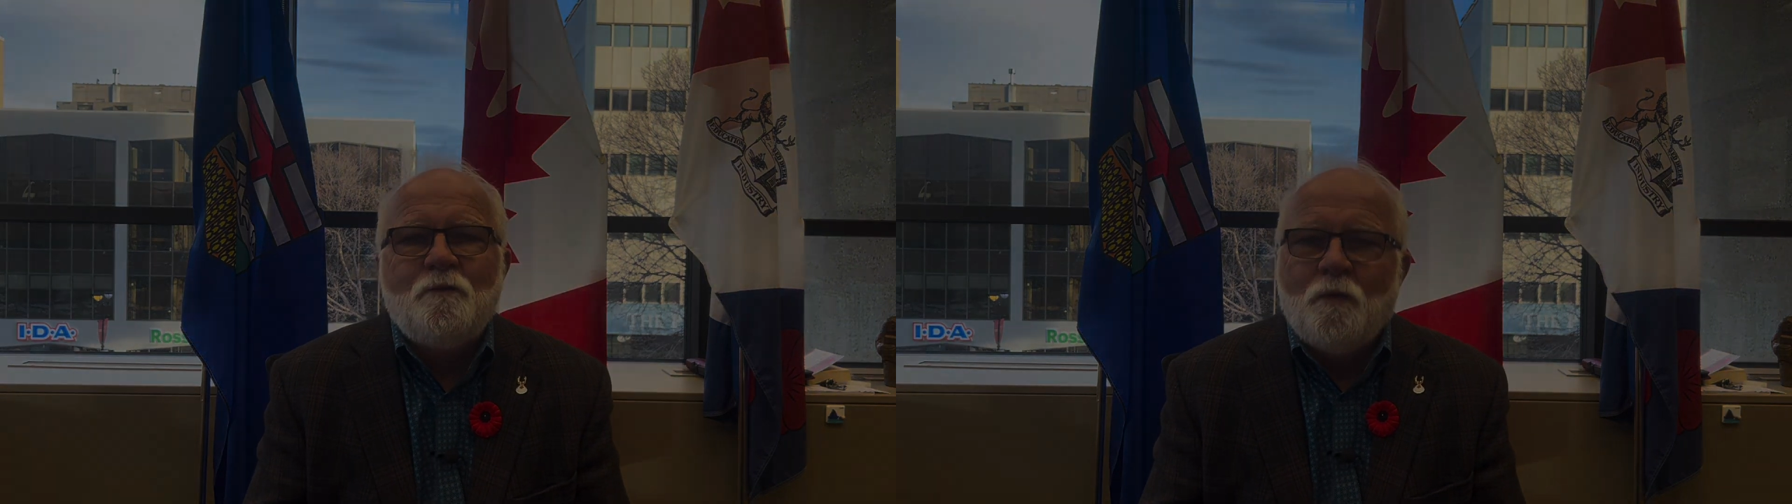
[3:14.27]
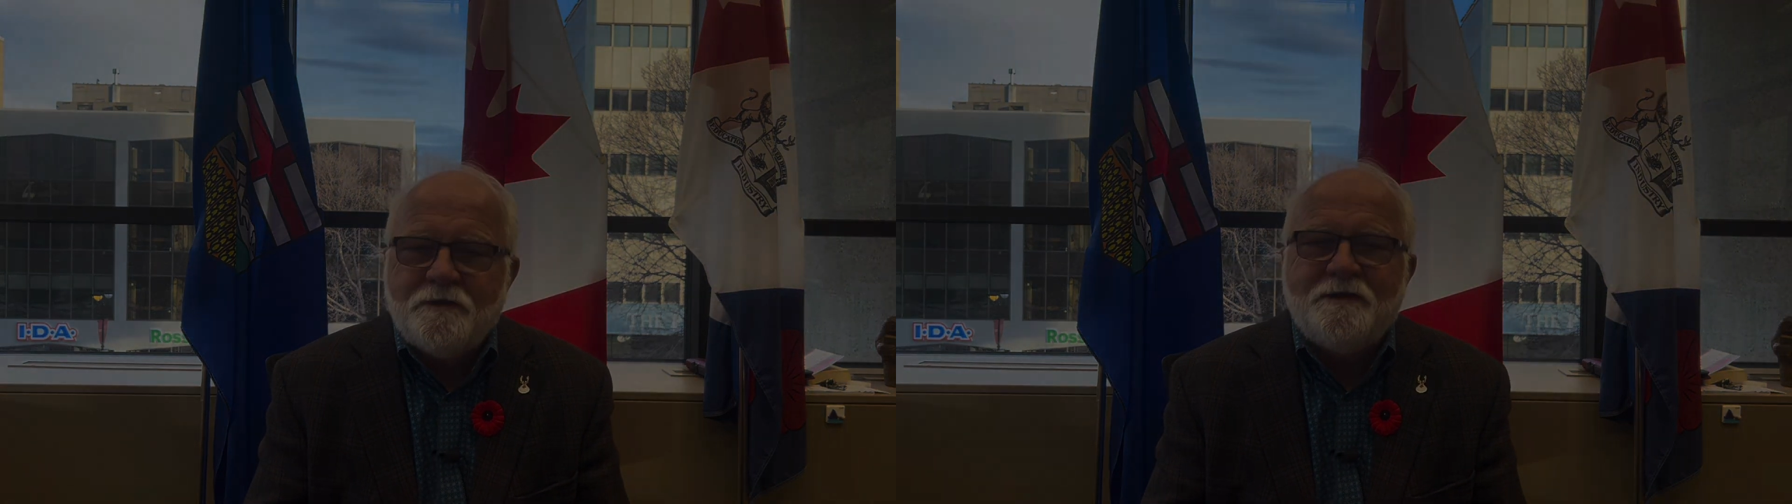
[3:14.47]

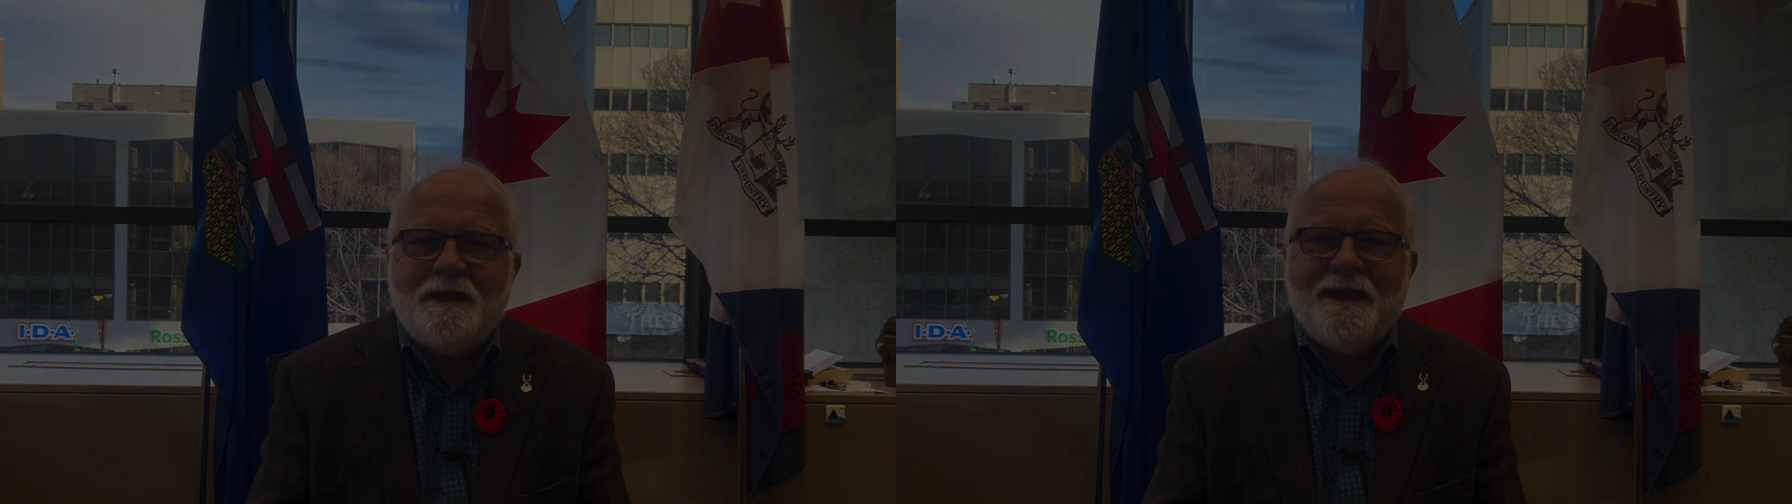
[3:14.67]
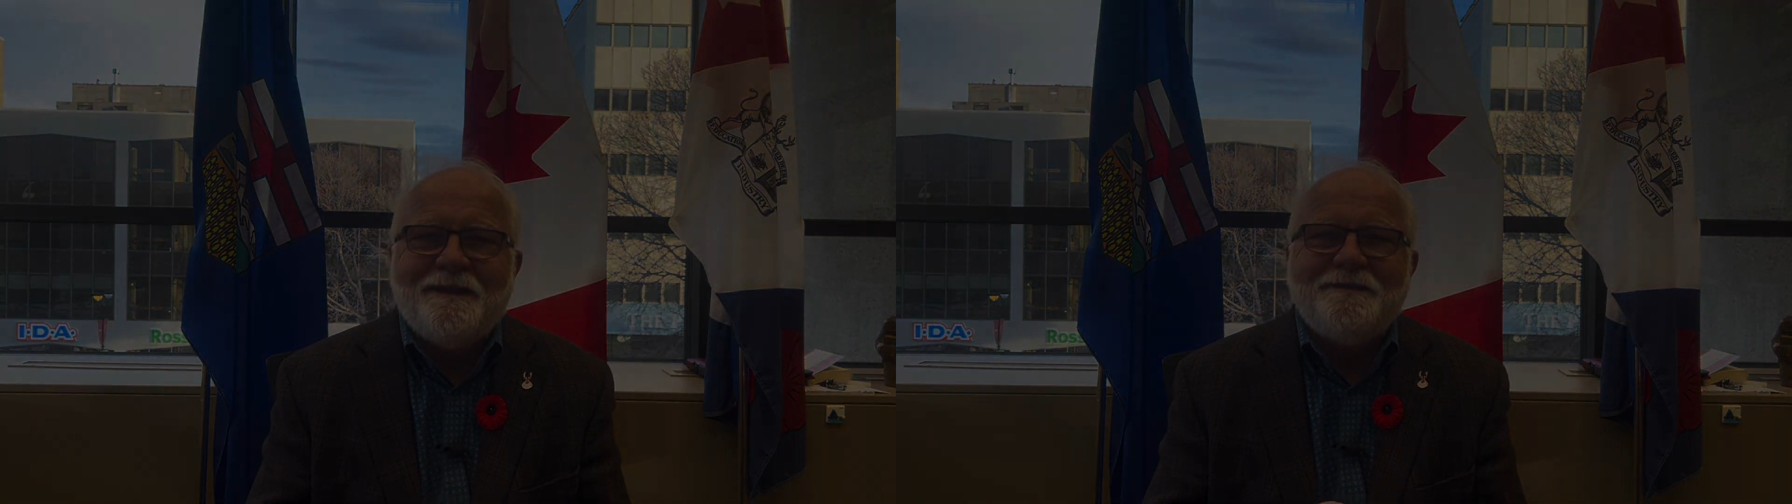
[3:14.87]
once
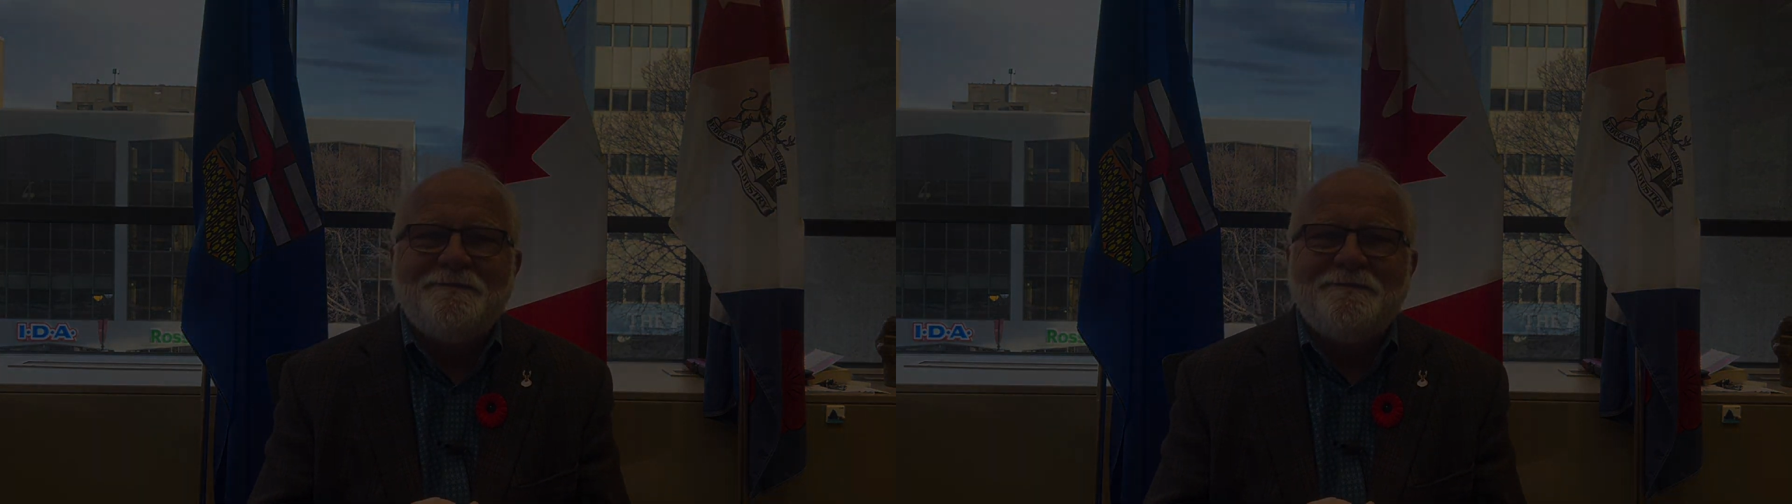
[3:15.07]
again.